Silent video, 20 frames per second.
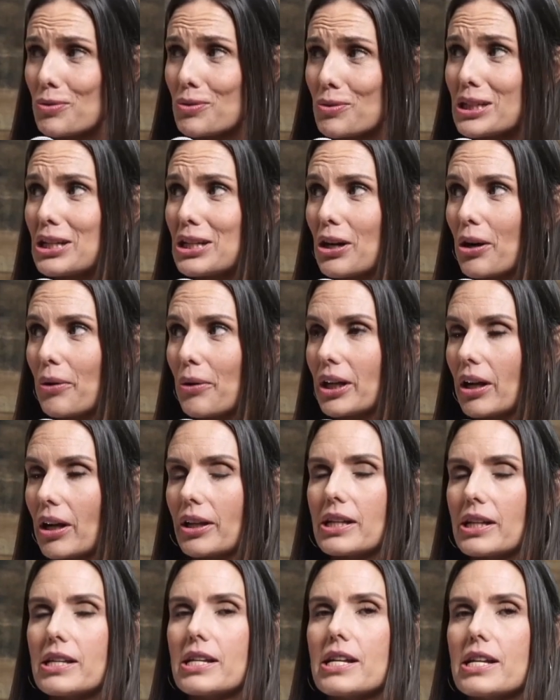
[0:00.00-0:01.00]
really going on
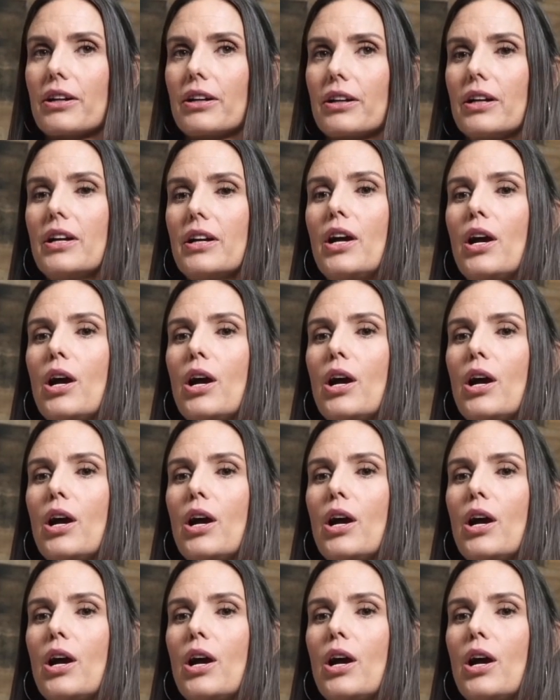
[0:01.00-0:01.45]
in here.